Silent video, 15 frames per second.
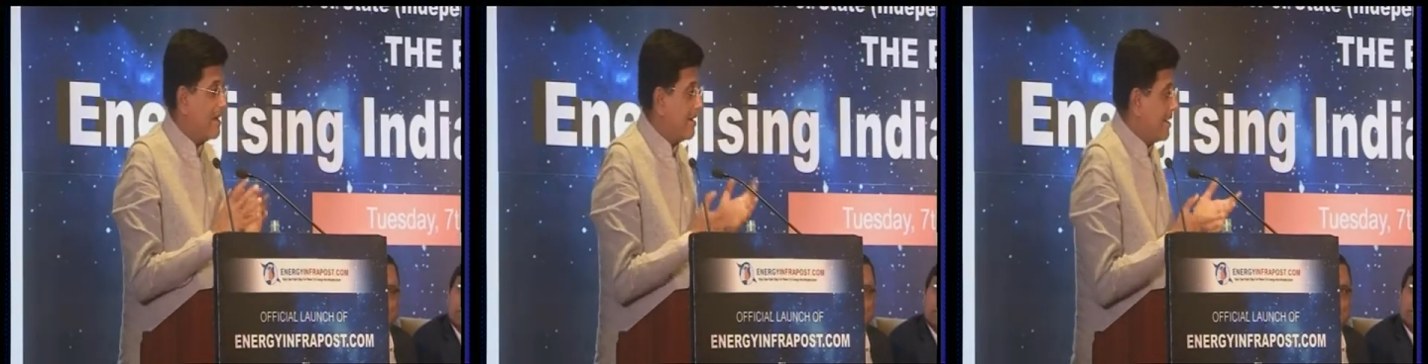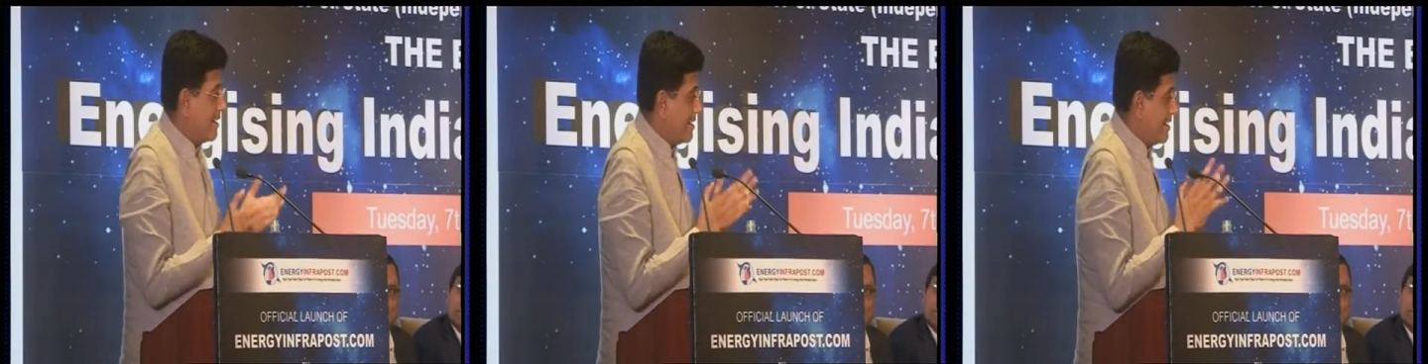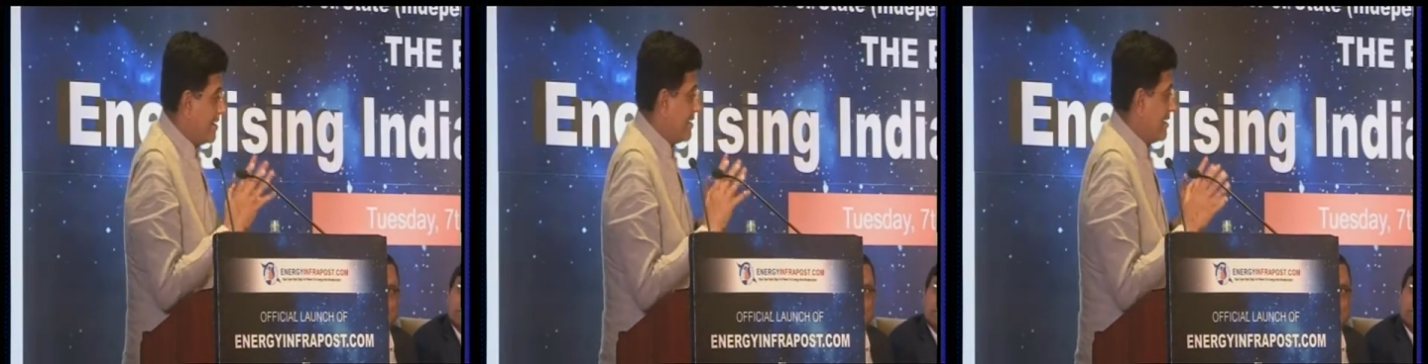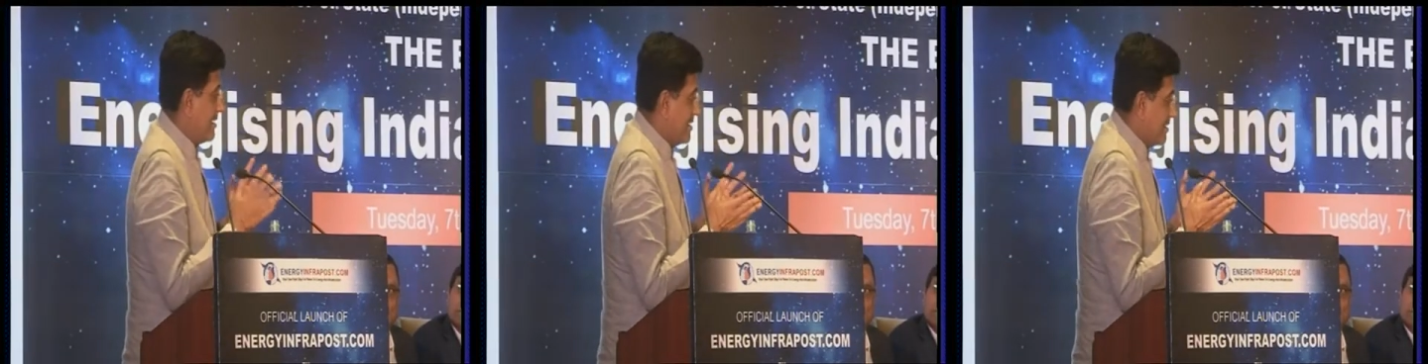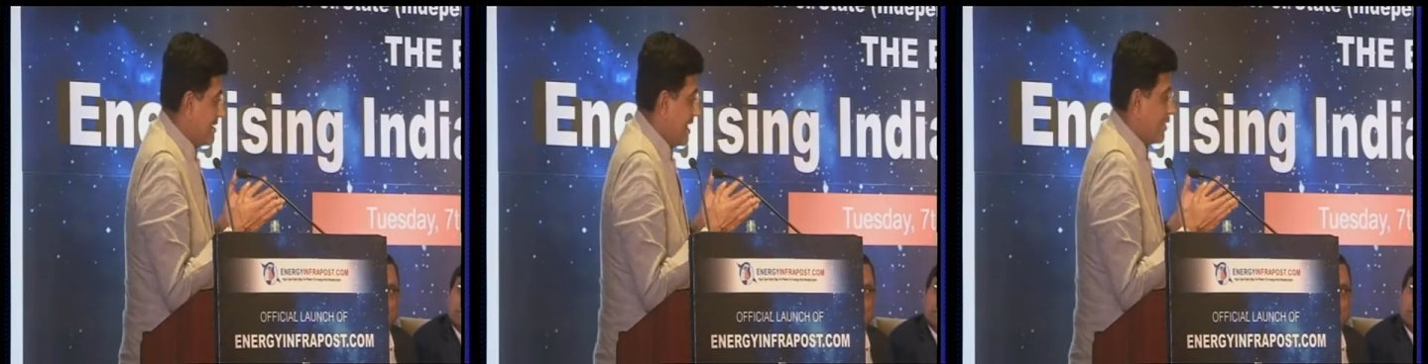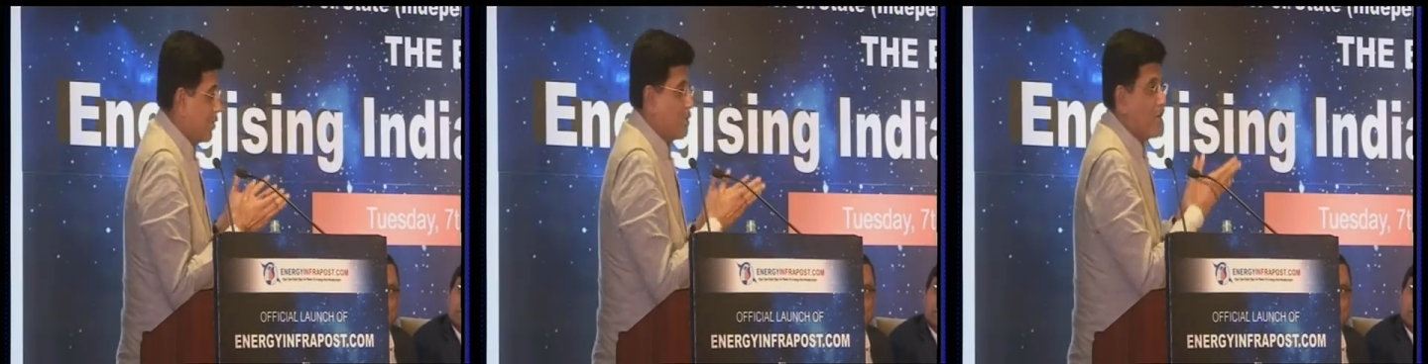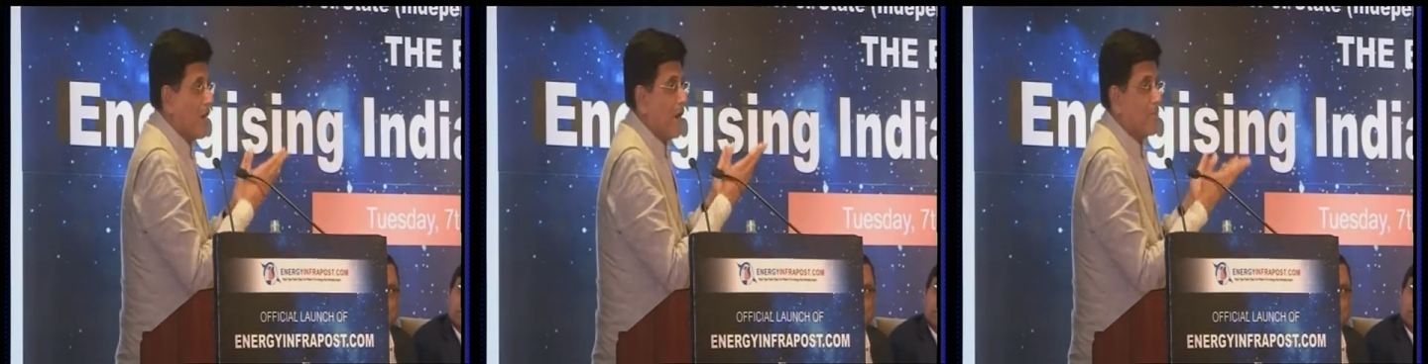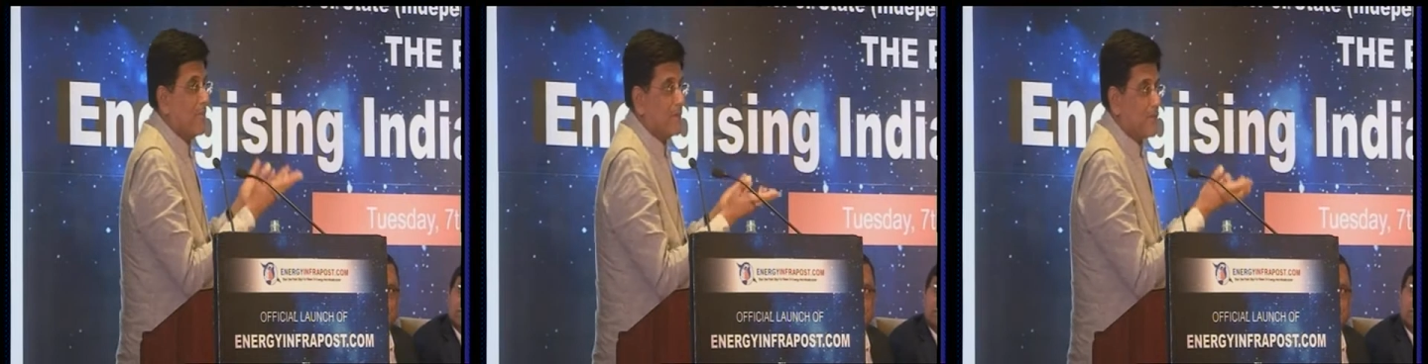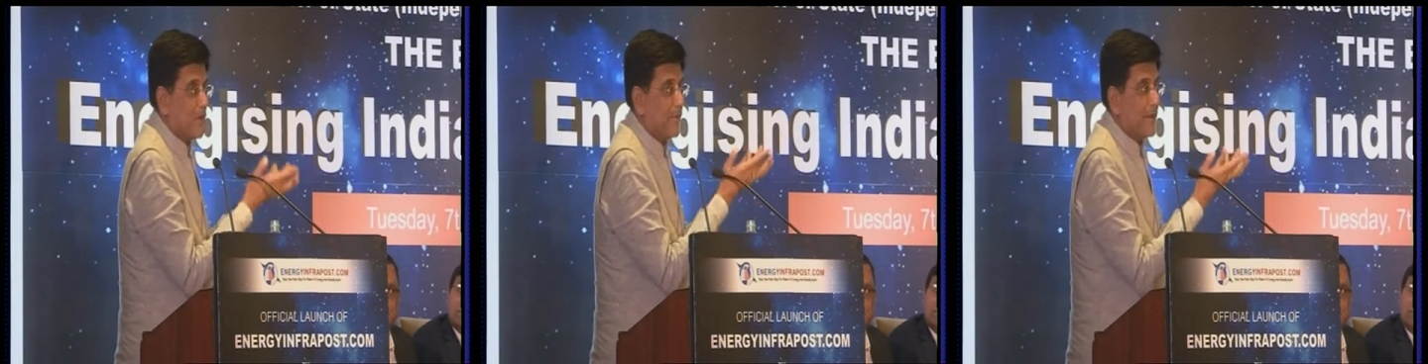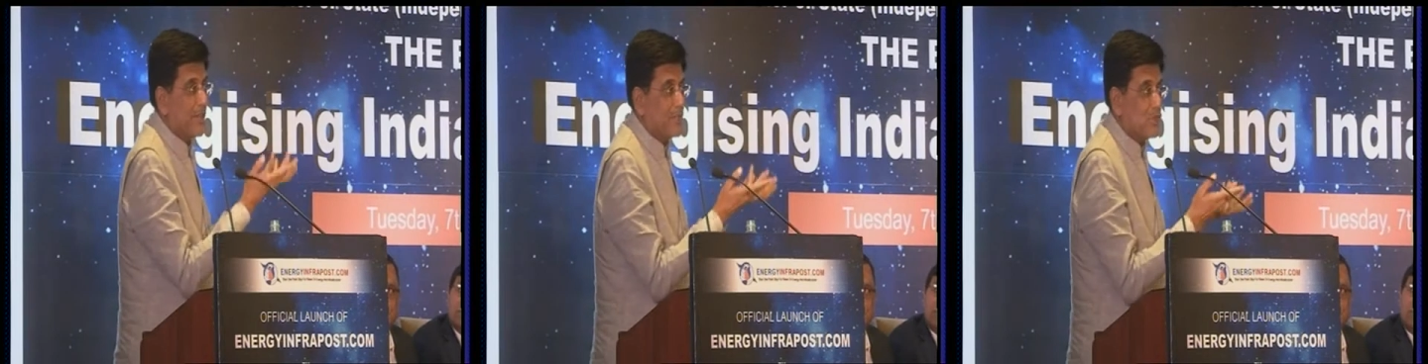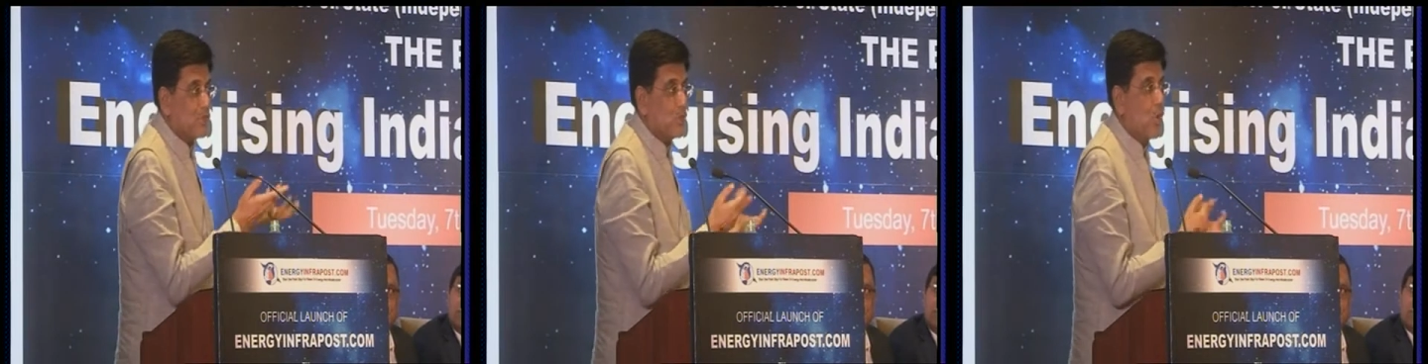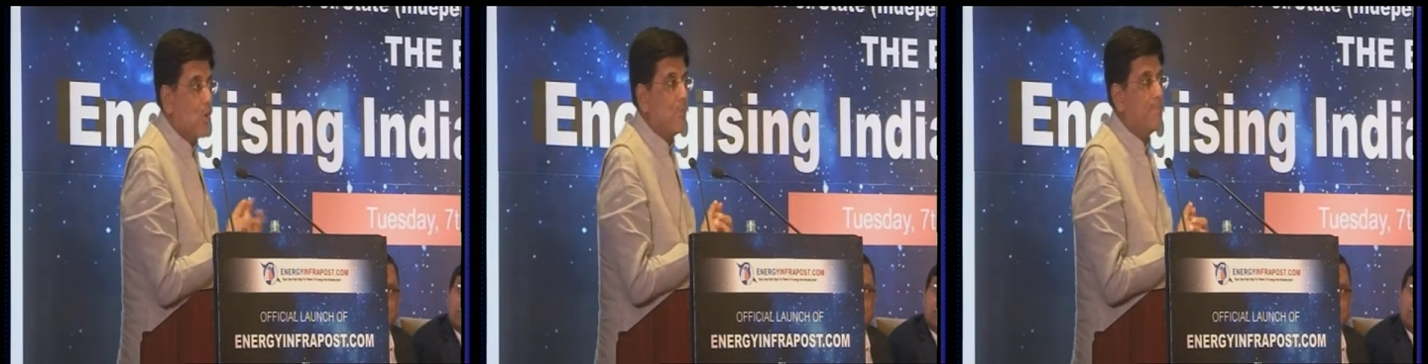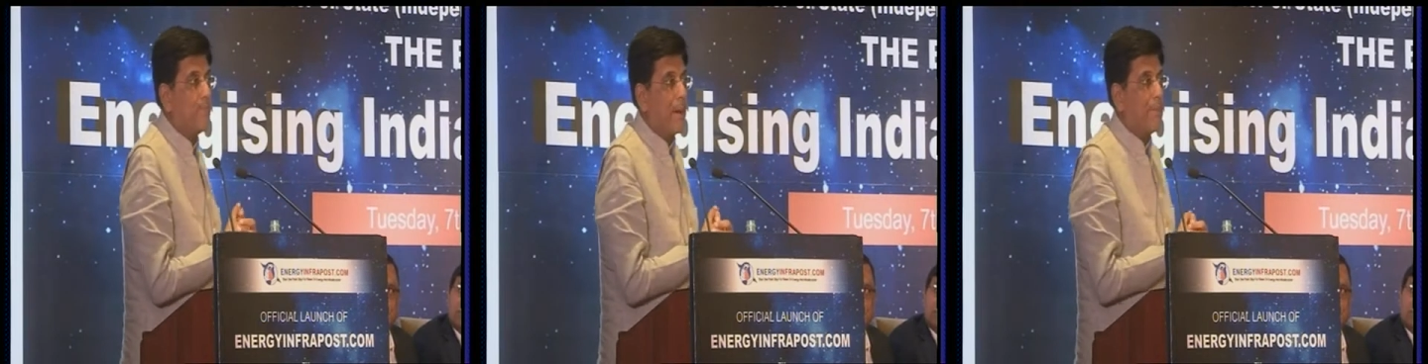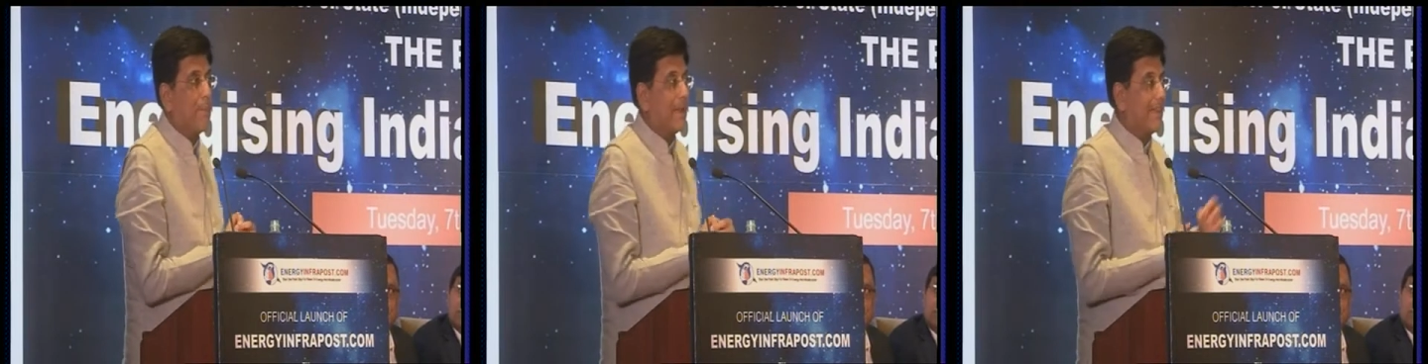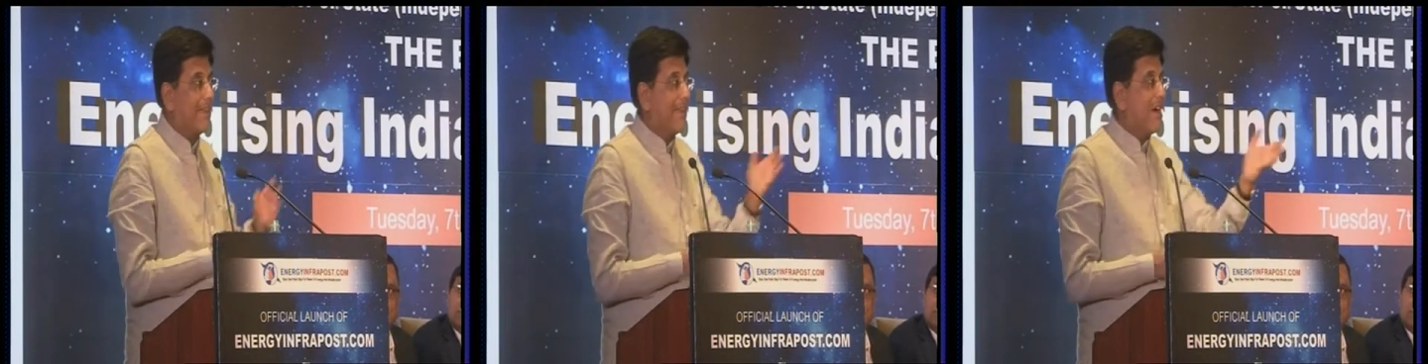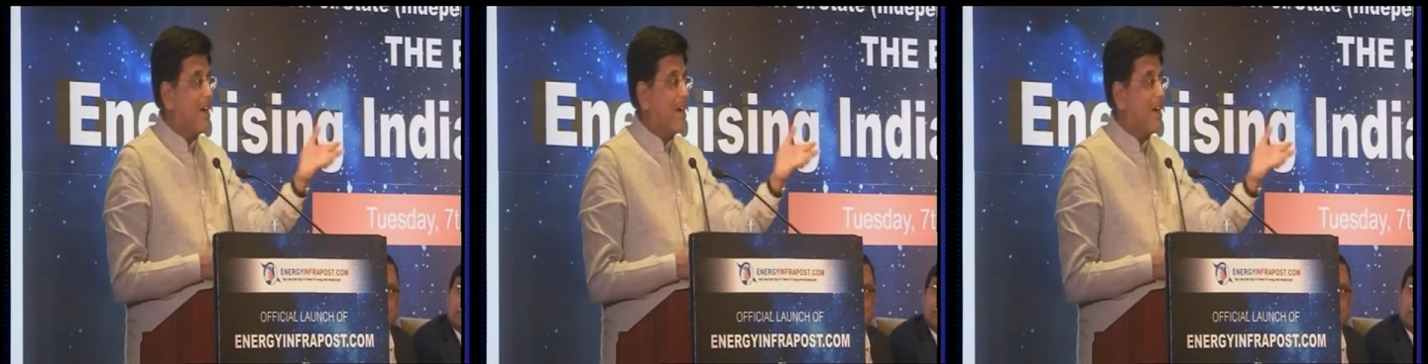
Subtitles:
I don't know how much of it is known publicly,